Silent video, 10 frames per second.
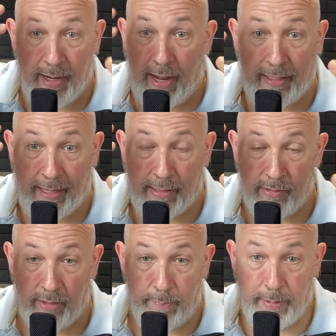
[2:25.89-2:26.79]
I can't
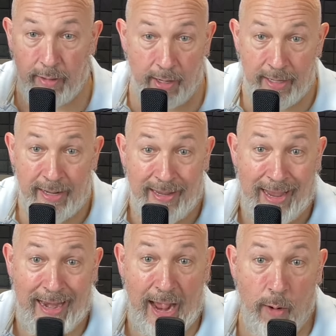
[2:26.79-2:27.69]
sleep at night.
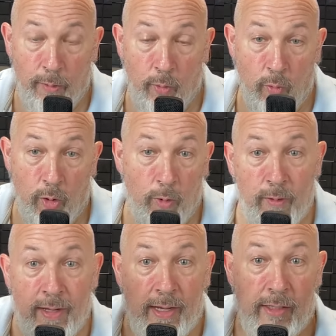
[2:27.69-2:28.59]
And how in the world